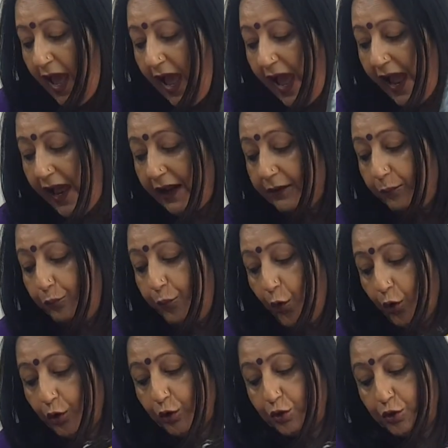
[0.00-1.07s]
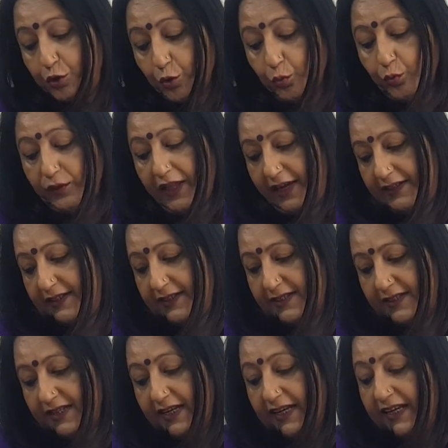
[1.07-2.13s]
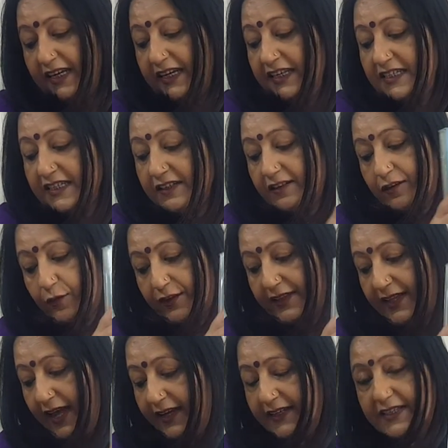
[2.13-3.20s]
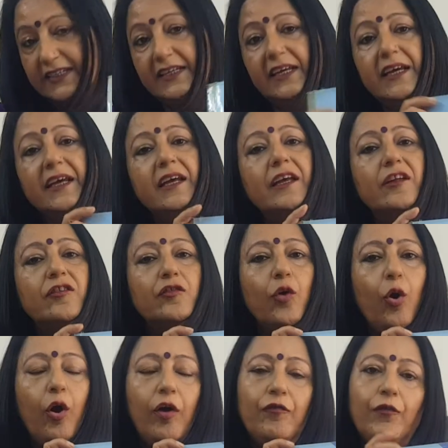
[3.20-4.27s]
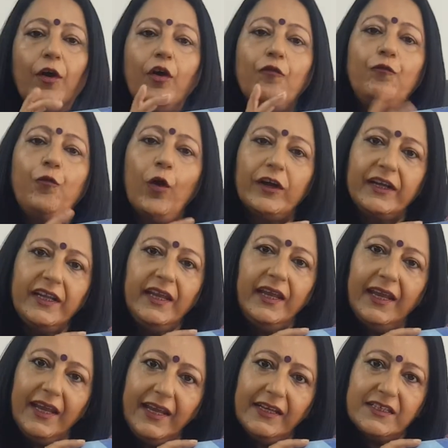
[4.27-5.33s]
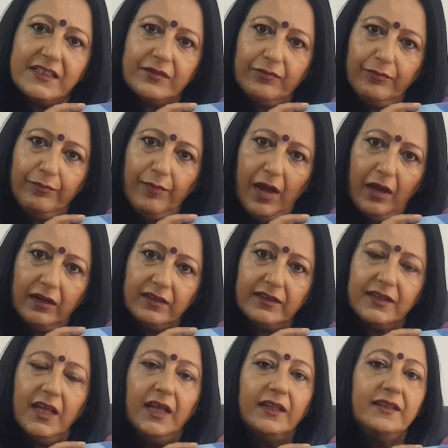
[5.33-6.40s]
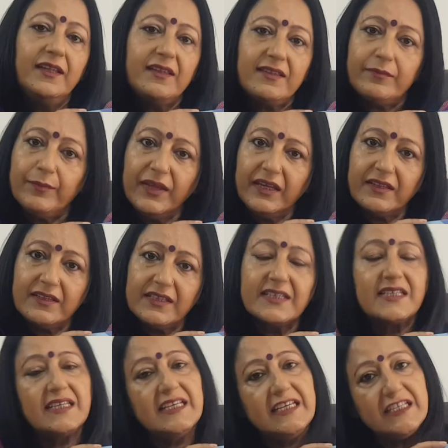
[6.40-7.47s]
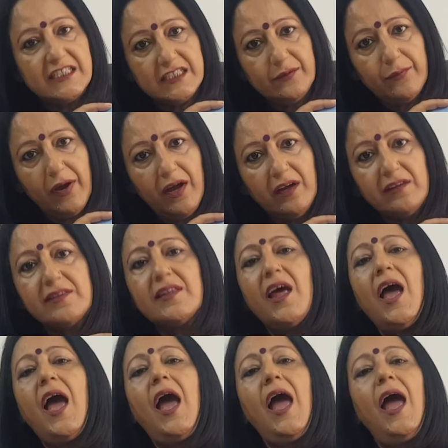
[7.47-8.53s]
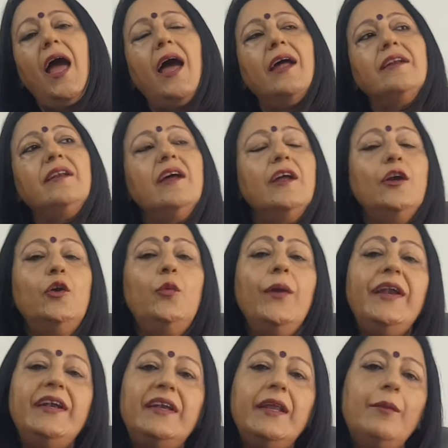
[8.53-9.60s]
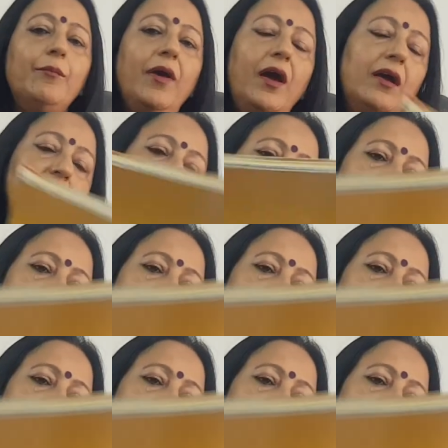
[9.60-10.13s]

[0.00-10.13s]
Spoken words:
And book 2, that is Indian Society, is of 48 marks. This makes it 80 marks, and 20 marks